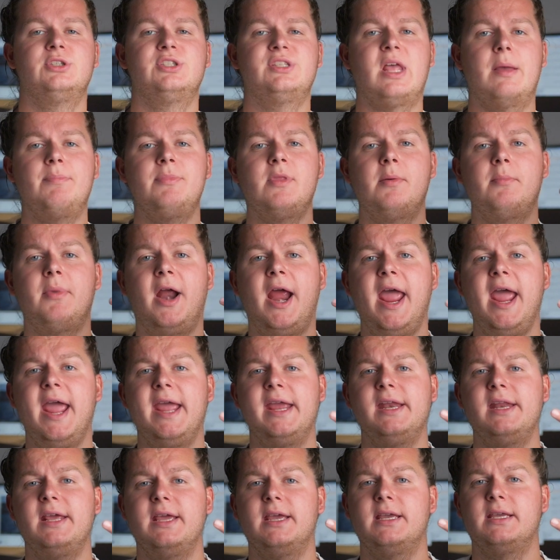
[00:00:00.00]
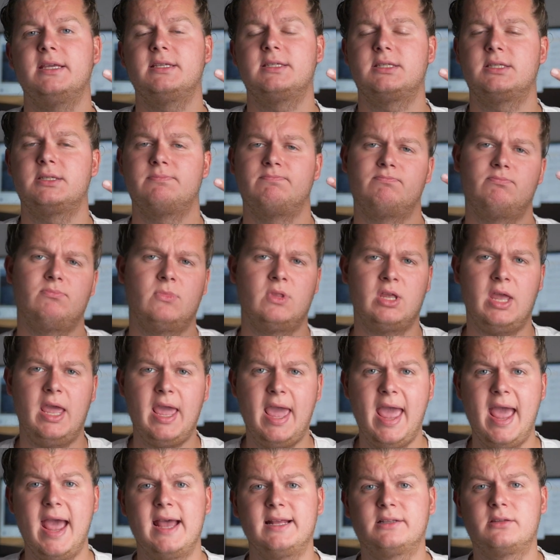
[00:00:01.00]
Step number eight is
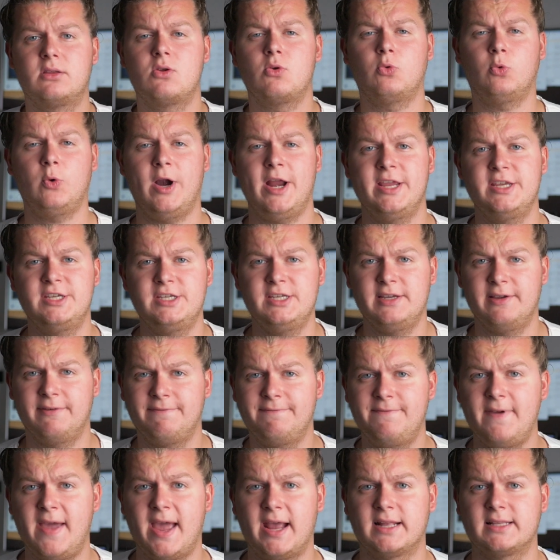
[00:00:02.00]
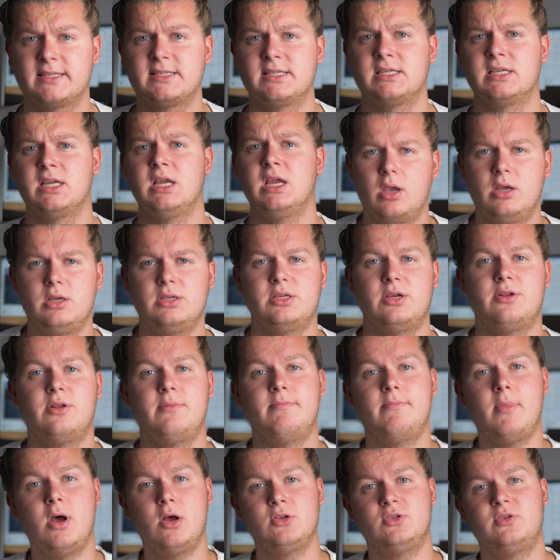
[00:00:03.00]
add crazy effects. So the
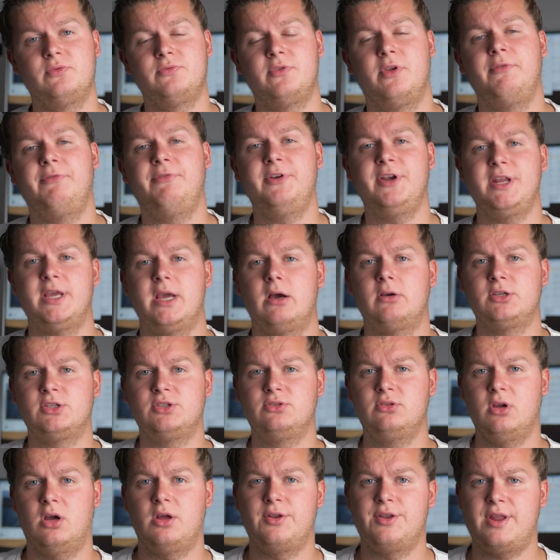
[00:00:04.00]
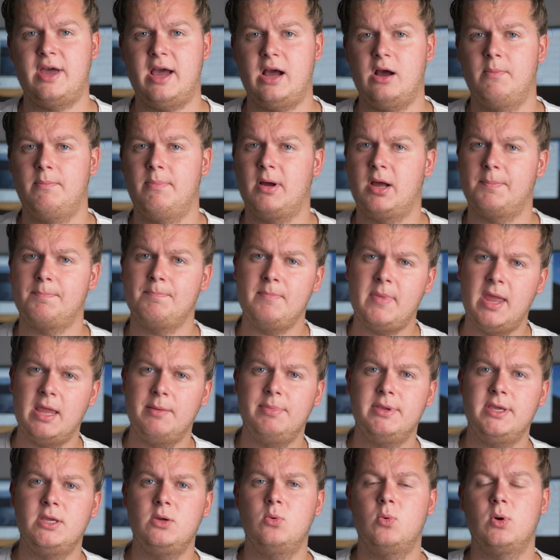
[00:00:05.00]
most of your video is done now, but
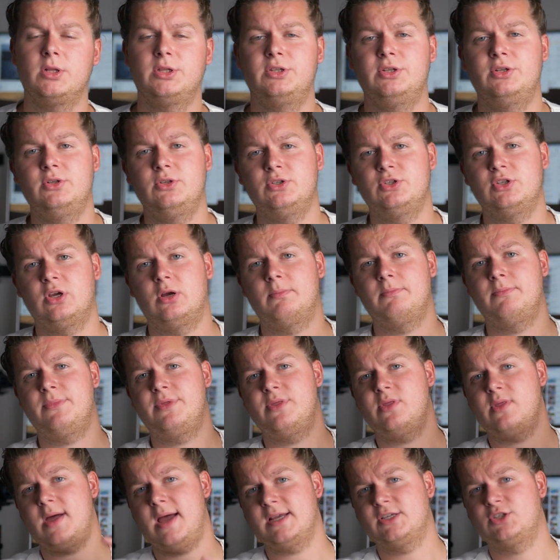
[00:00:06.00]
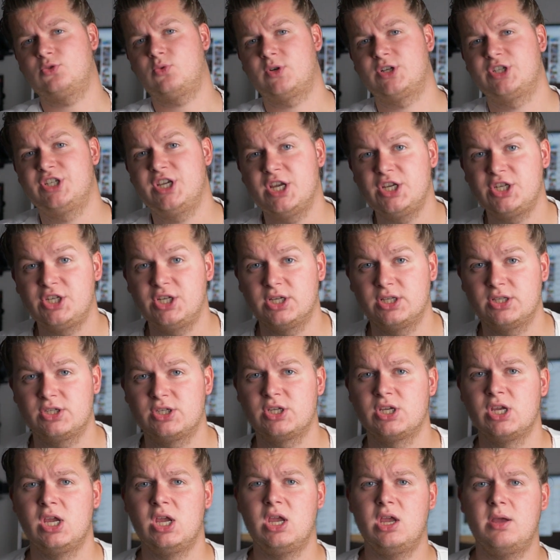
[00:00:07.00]
maybe you want to do some nice
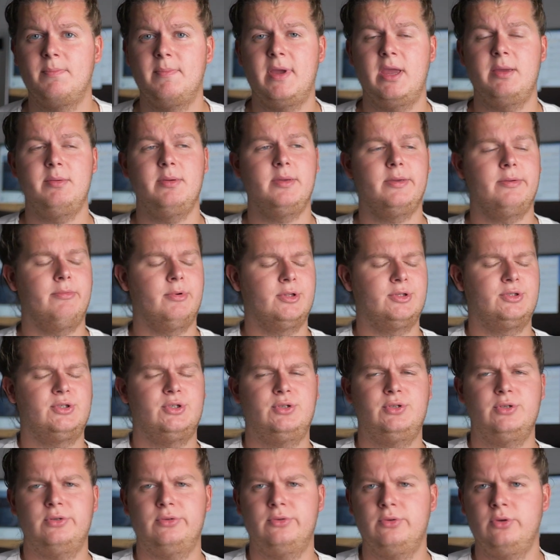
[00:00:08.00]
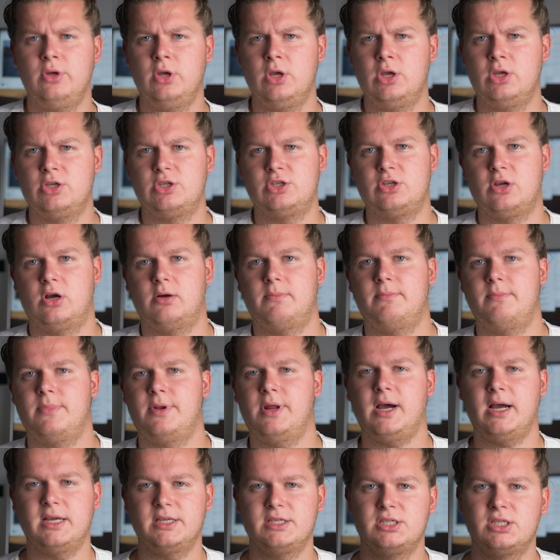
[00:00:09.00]
transitions. Maybe you want to do some
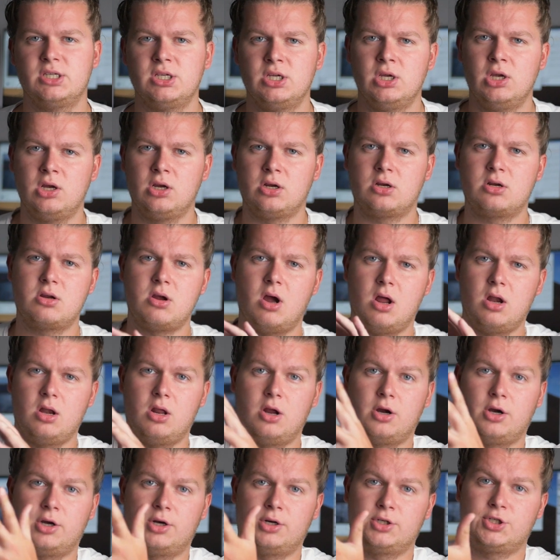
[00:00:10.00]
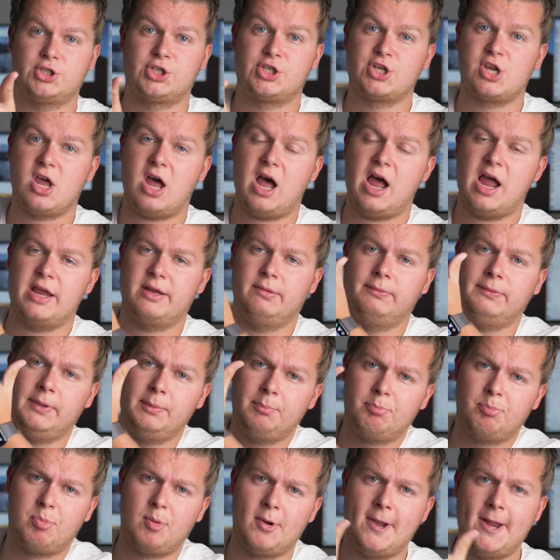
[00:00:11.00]
nice color sky
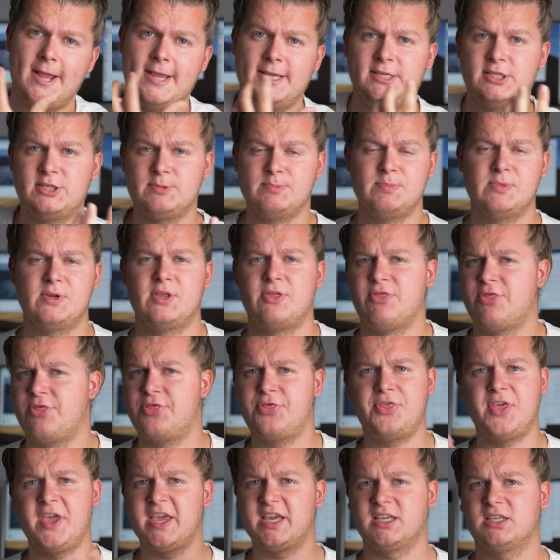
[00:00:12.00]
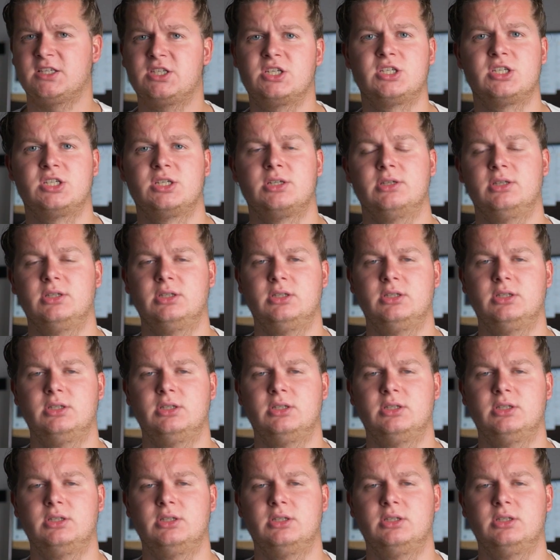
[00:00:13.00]
replacement things.